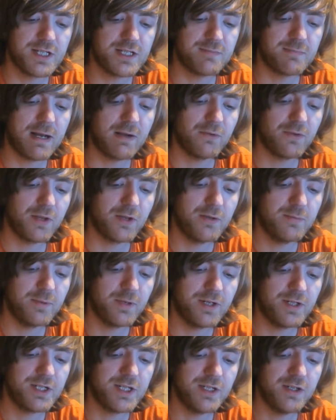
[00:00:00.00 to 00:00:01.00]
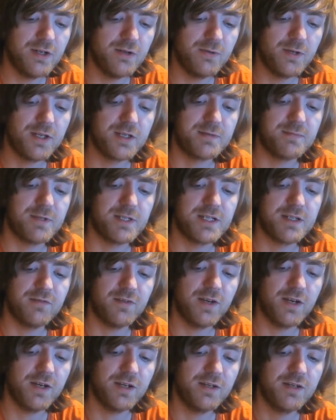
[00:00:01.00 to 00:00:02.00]
watched his mouth open and she knew others must
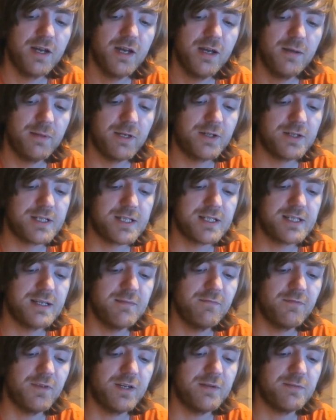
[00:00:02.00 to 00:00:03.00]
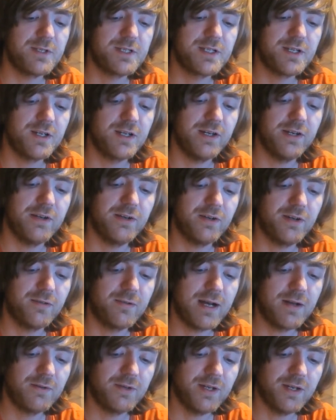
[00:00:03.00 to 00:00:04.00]
have heard, because the symphony was suddenly all
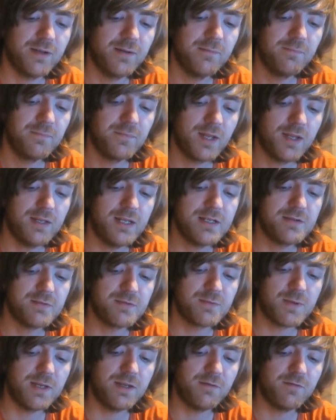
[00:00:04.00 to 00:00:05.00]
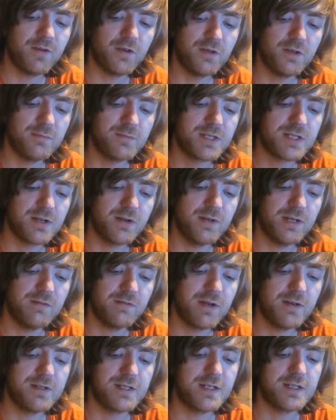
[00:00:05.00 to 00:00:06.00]
around her, and this was when the volume
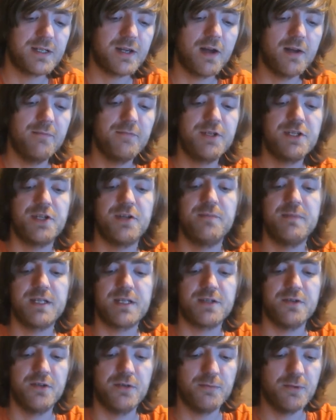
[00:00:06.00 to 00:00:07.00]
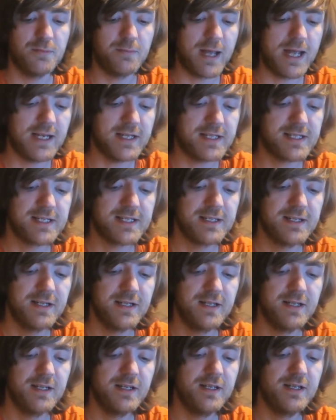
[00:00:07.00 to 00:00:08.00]
slowly rose and time resumed its normal pace.
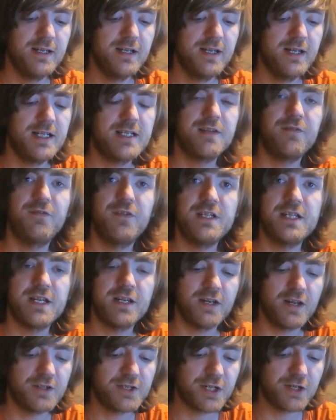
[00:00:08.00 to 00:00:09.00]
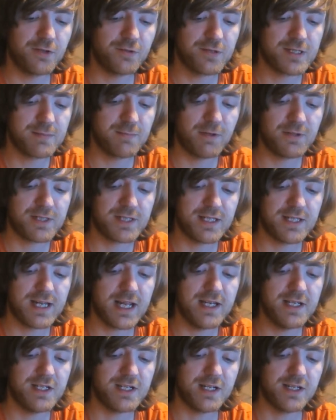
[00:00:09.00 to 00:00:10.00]
It's a physiological response to
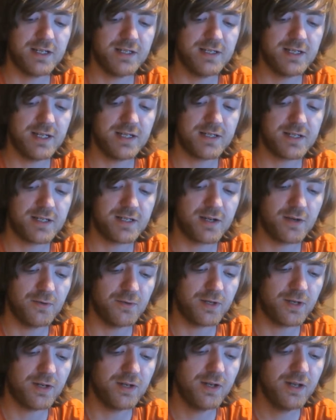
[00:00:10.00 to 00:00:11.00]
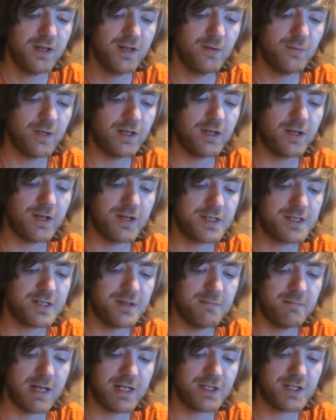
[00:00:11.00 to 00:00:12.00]
danger, Deirdre told her, when
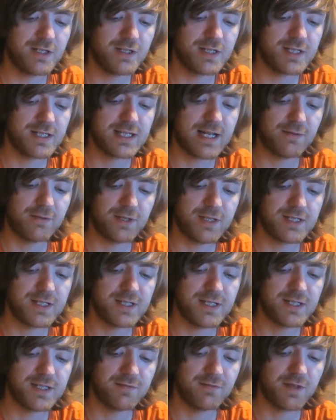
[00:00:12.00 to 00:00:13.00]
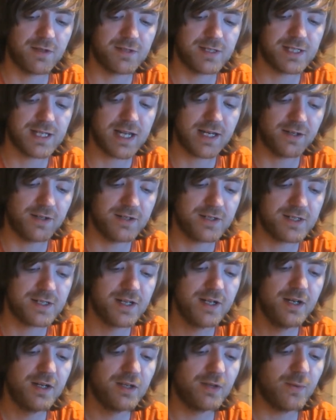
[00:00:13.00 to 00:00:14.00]
Kirsten mentioned the soundlessness of those
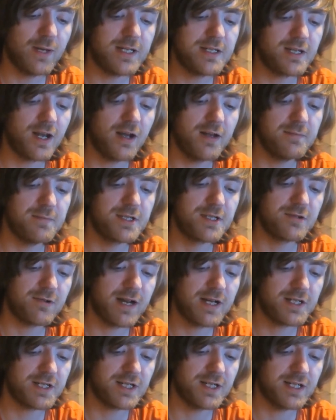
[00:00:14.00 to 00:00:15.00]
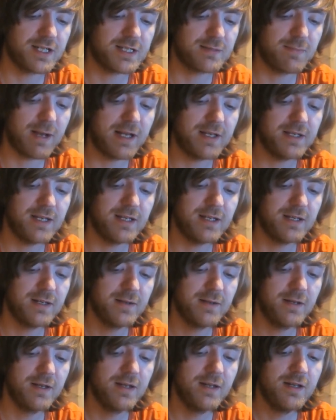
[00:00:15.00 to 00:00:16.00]
seconds, the way time stretched and expanded.
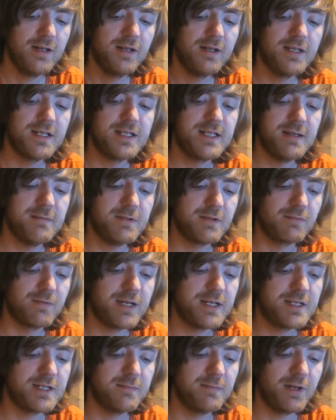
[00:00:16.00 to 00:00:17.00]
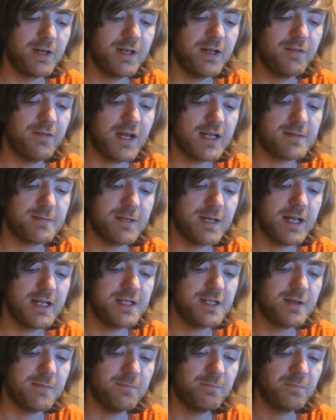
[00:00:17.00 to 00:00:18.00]
This seemed a reasonable enough
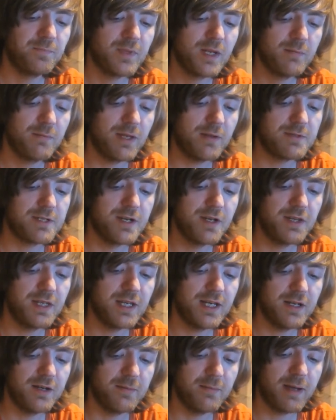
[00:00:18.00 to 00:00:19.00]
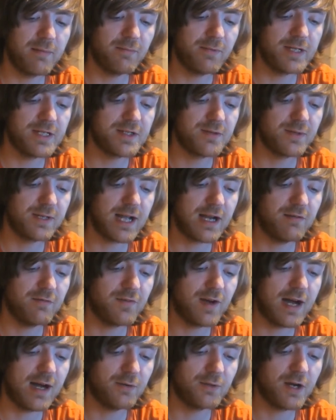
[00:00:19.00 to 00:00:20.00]
explanation, but there was nothing in her memories to
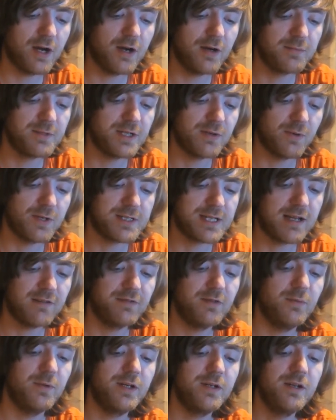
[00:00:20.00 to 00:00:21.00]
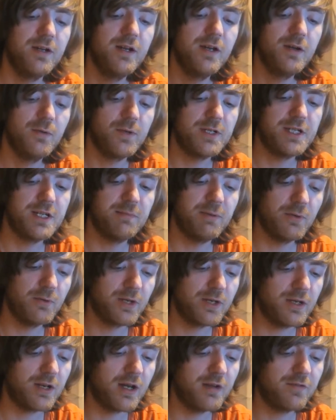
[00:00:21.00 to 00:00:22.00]
account for how calm she was afterward when she
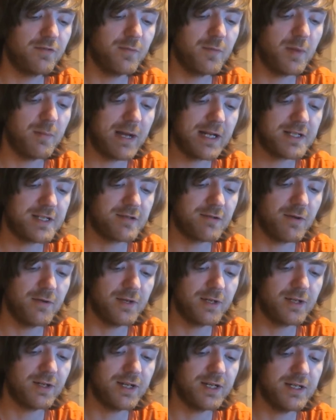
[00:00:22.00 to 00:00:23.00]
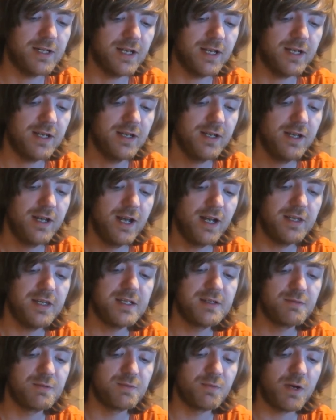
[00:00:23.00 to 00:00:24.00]
pulled a knife from the man's throat and cleaned it,
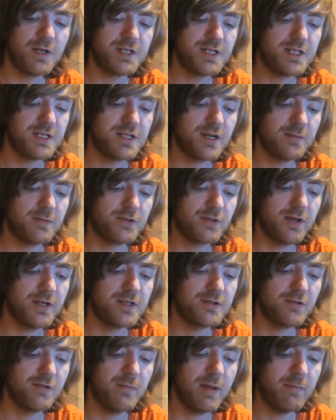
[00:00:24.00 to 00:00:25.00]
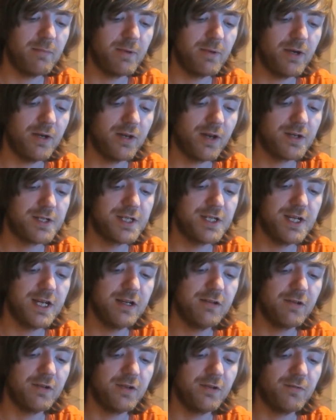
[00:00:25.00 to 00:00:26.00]
and this was why she stopped trying to remember her lost
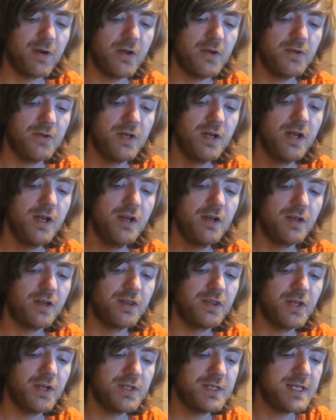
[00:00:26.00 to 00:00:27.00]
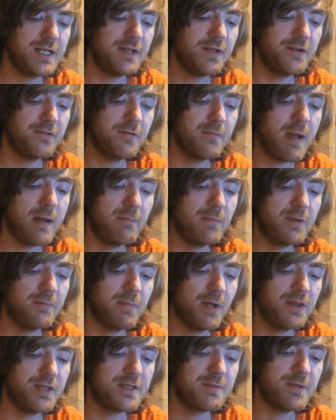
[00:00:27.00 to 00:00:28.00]
year on the road, the 13 unremembered
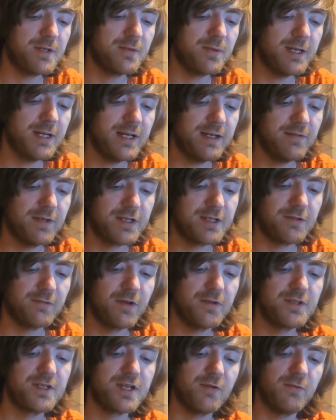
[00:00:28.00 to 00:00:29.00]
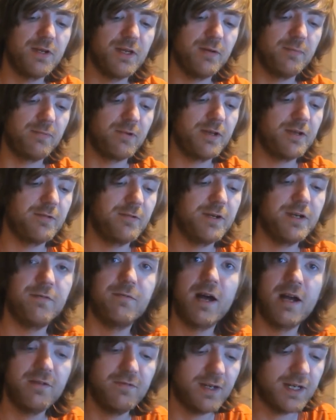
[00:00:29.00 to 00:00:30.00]
months between leaving Toronto with her brother and
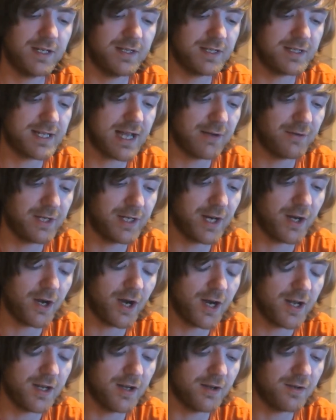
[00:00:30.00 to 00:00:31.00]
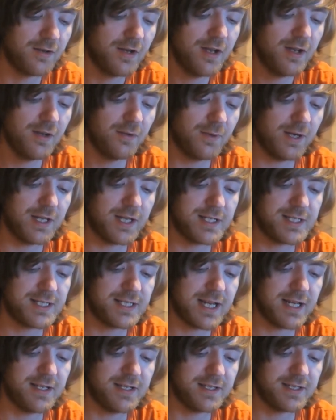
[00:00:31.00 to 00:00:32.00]
arriving in the town in Ohio, where they
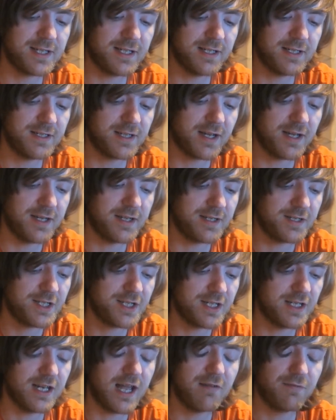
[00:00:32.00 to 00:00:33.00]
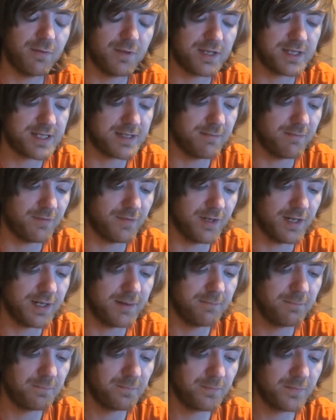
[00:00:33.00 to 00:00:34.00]
stayed until he died and she left with a
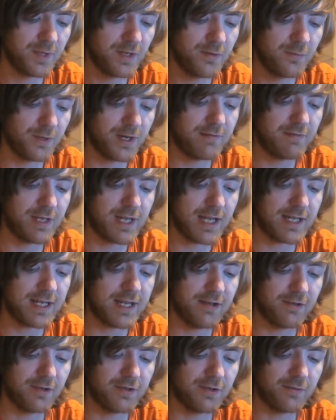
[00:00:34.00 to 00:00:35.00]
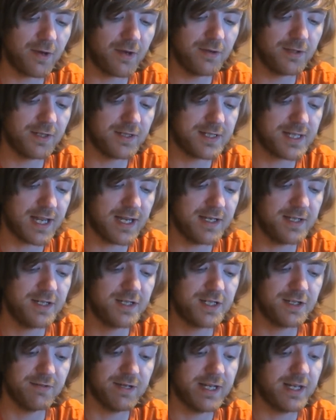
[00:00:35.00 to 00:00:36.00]
symphony. Whatever that year on the road contained,
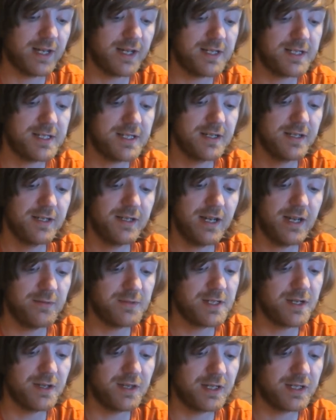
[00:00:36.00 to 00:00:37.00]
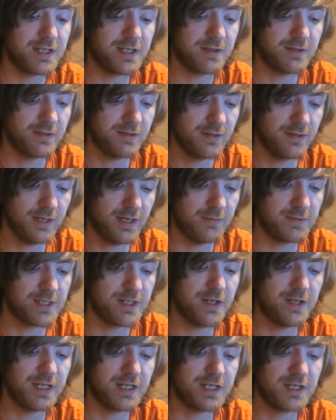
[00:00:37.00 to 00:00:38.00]
she realized, it was nothing she, it was
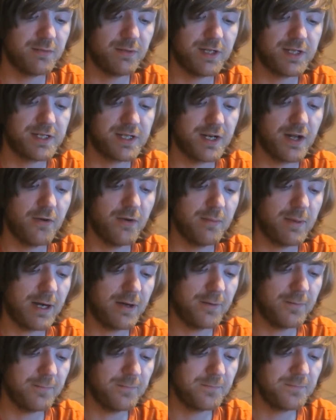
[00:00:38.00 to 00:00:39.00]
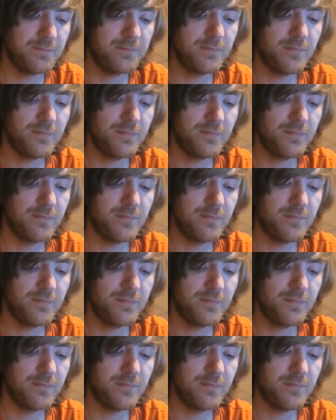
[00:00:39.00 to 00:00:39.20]
nothing she wanted to know about.